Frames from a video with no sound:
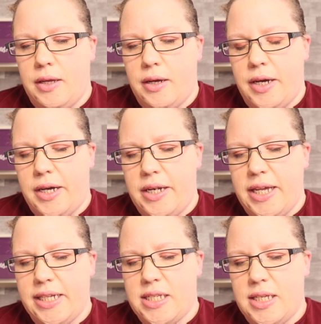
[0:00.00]
Uh,
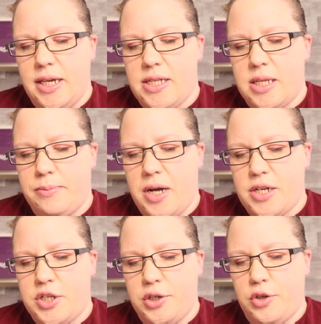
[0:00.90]
next thing is a
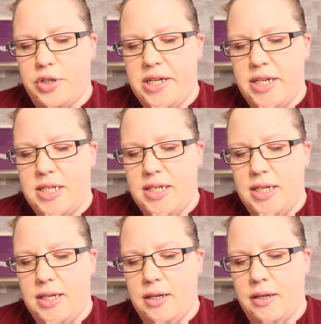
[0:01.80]
matcha green
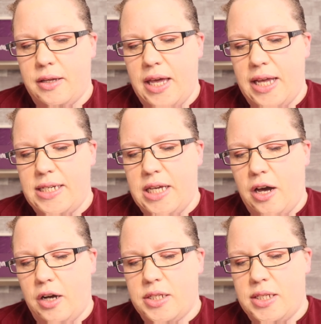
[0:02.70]
tea
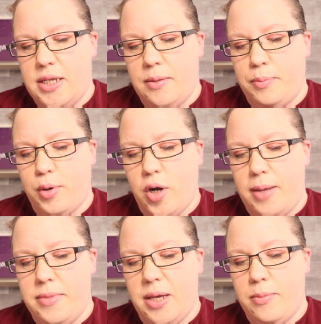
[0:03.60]
antioxidant
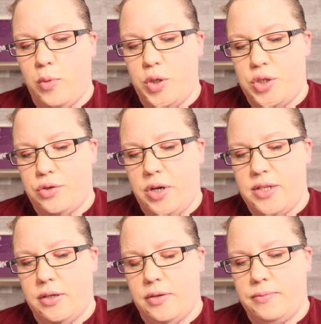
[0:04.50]
priming
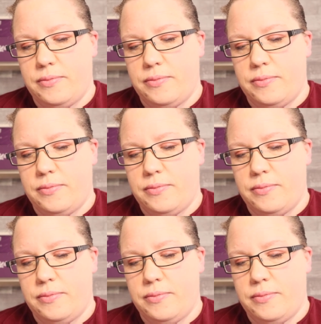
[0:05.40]
moisturizer.